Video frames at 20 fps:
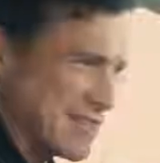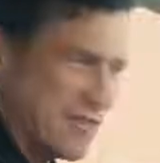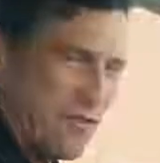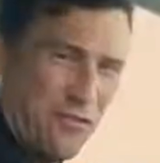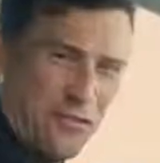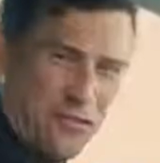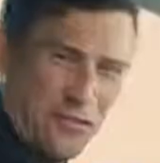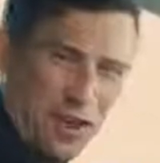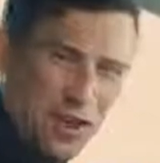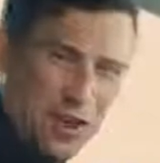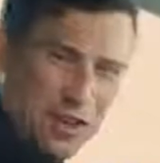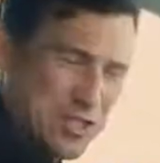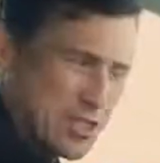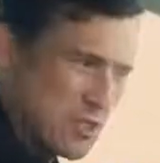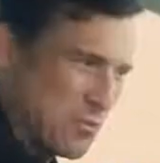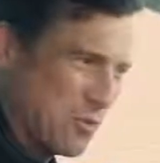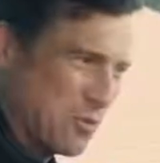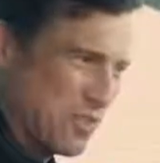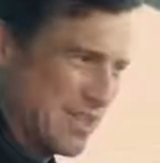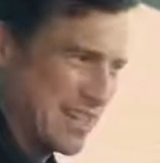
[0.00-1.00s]
it's
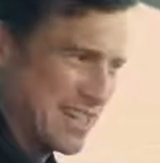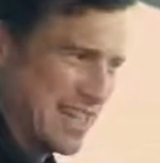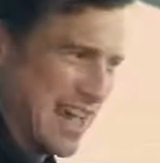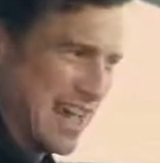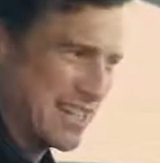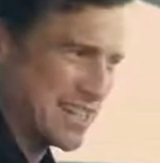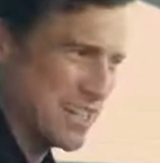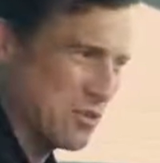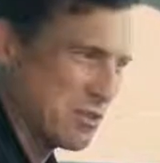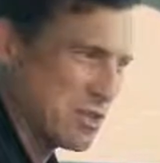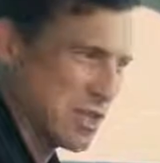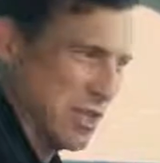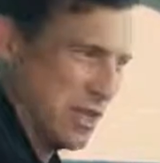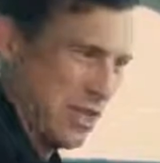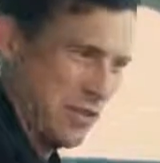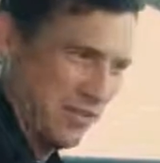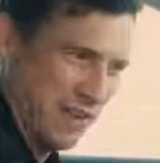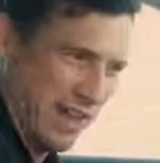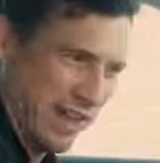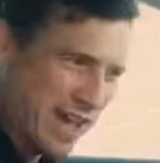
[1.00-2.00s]
flush with the dash. It looks
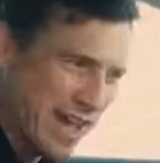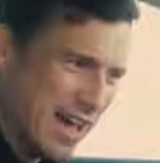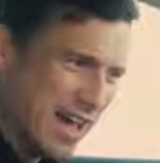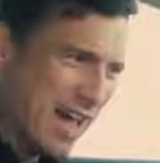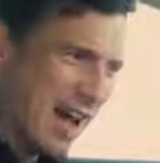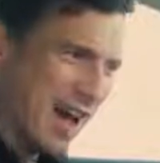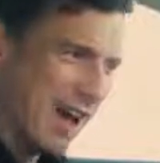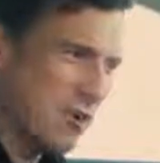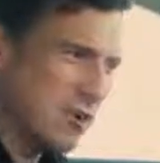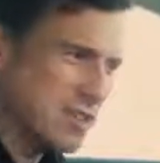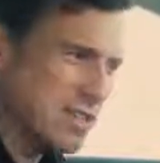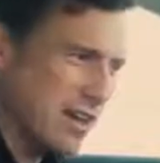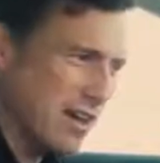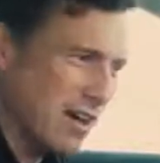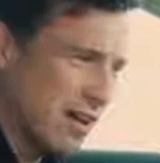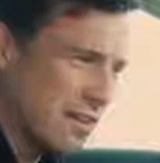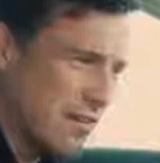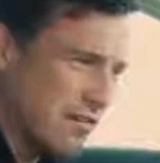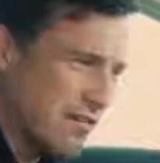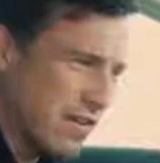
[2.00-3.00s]
lovely. I also like the